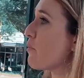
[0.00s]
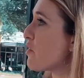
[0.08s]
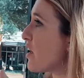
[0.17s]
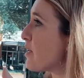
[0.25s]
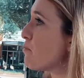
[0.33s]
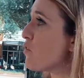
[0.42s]
And with
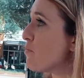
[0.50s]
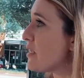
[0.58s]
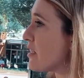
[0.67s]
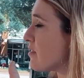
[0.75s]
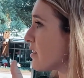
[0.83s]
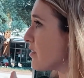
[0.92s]
any
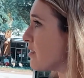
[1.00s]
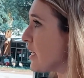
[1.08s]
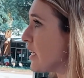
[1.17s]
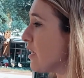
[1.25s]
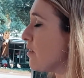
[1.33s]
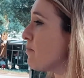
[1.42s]
movement to
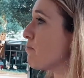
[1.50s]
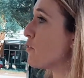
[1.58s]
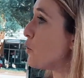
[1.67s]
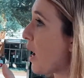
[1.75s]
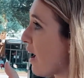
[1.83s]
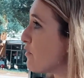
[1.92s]
succeed,
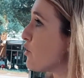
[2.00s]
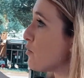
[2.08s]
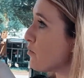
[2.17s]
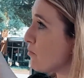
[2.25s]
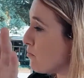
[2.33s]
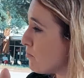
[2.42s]
you have
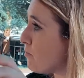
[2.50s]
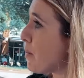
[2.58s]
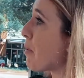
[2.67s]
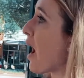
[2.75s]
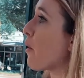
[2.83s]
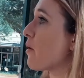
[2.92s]
to
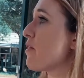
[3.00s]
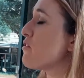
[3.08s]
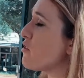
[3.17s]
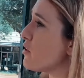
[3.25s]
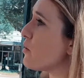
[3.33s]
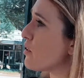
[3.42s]
empower
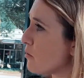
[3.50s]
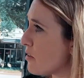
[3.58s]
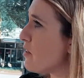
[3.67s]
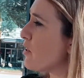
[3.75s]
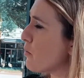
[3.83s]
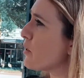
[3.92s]
others to do
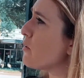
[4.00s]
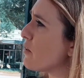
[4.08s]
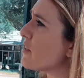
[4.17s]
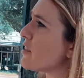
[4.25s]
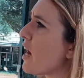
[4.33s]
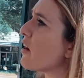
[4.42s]
it. You were
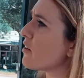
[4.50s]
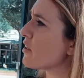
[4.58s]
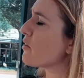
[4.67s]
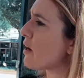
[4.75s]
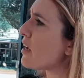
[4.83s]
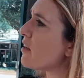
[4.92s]
alluding to that earlier, right?